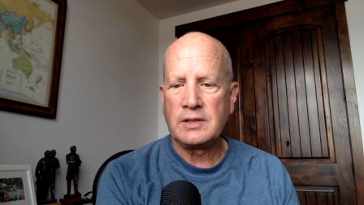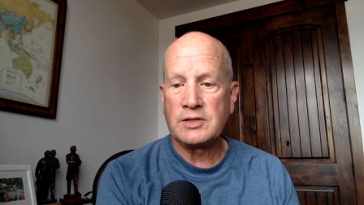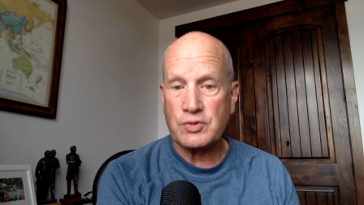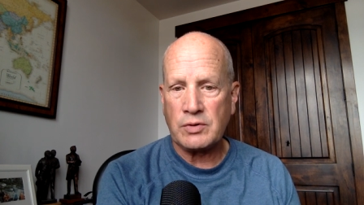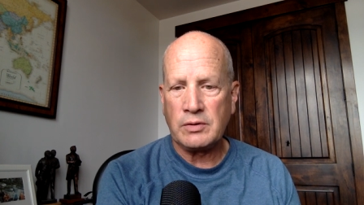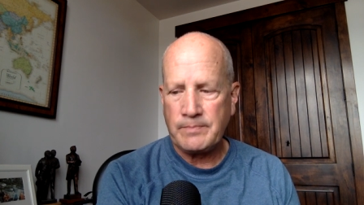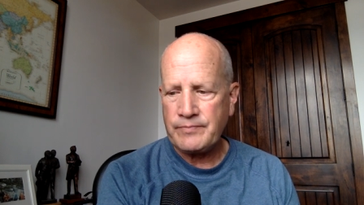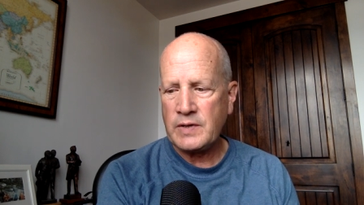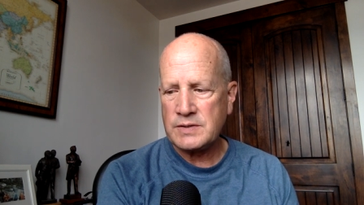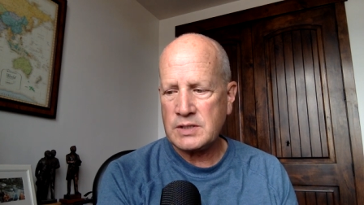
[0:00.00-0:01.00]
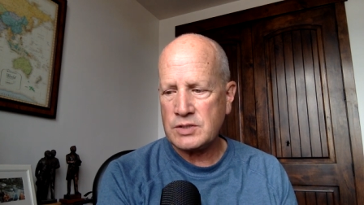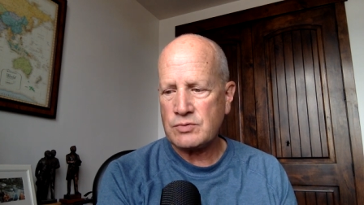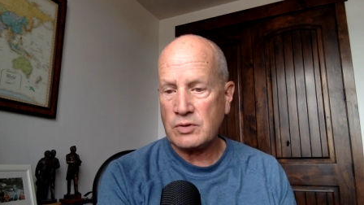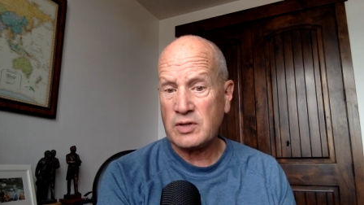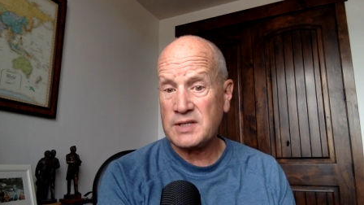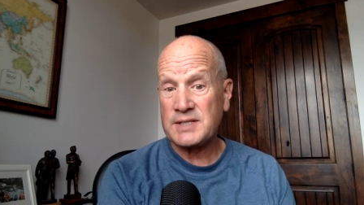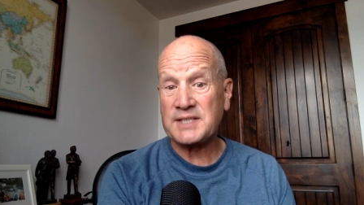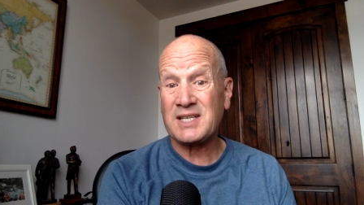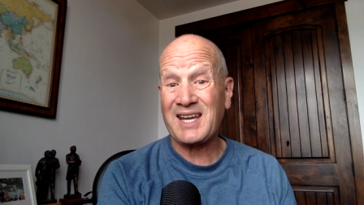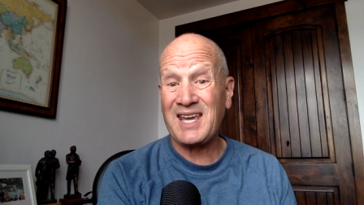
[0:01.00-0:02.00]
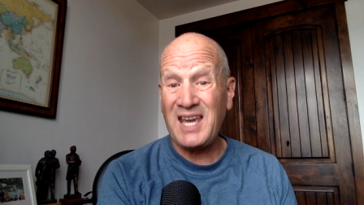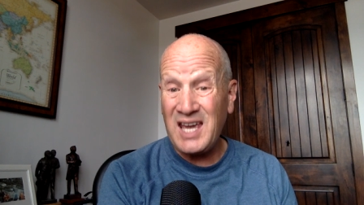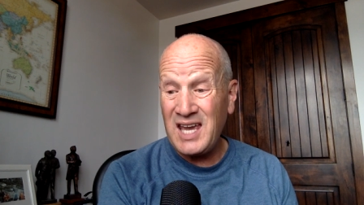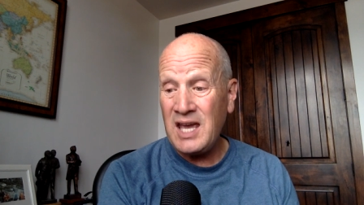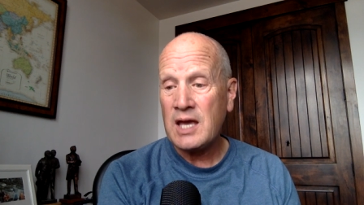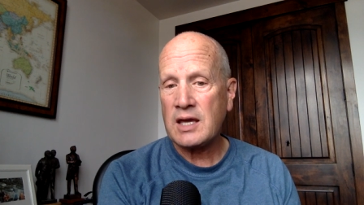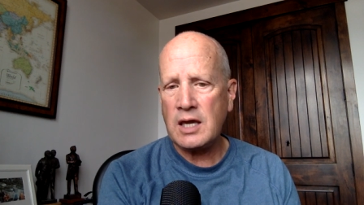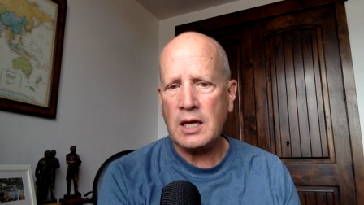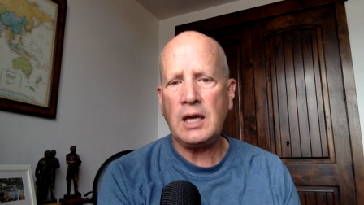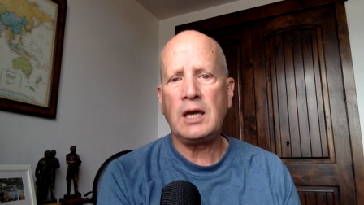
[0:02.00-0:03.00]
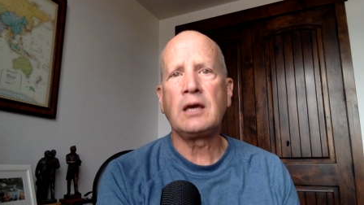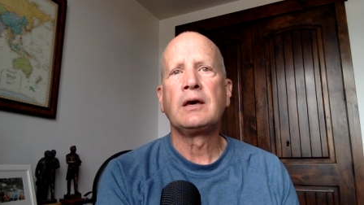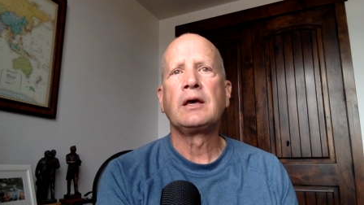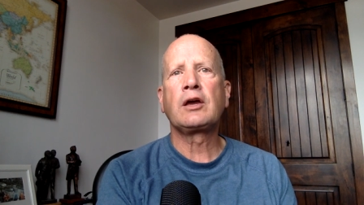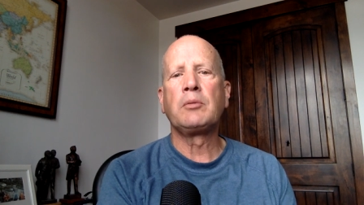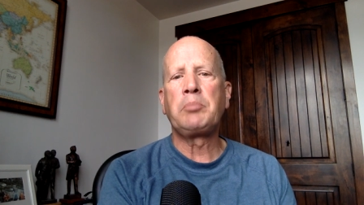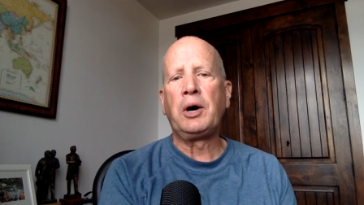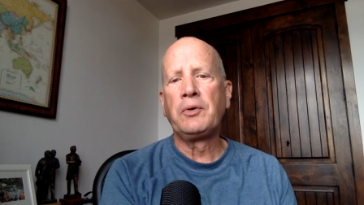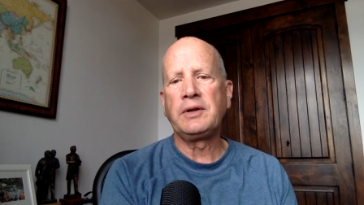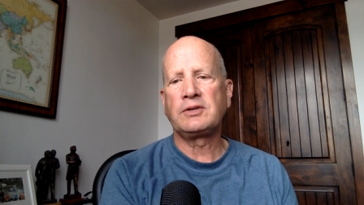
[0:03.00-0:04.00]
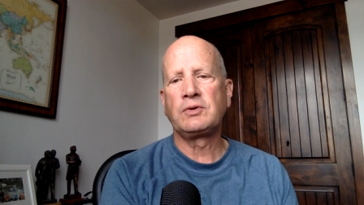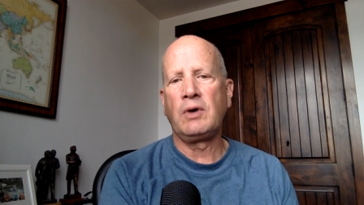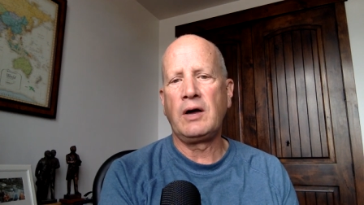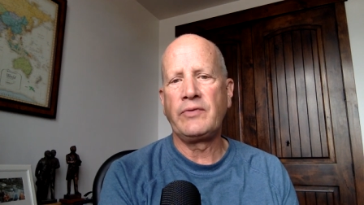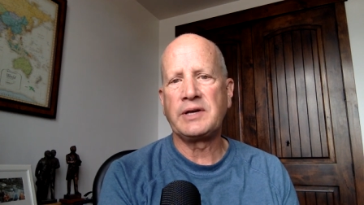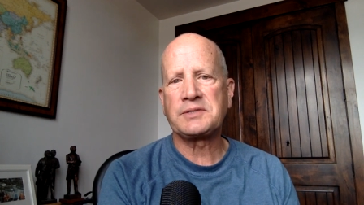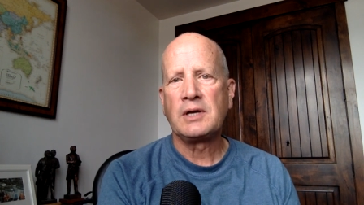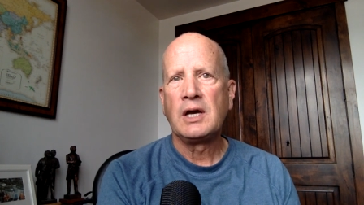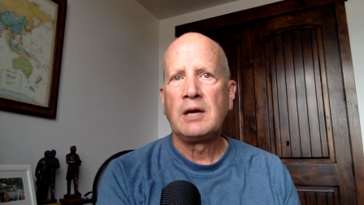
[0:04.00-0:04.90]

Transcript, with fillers: Israel as Israel, because that's a key, key component to all this.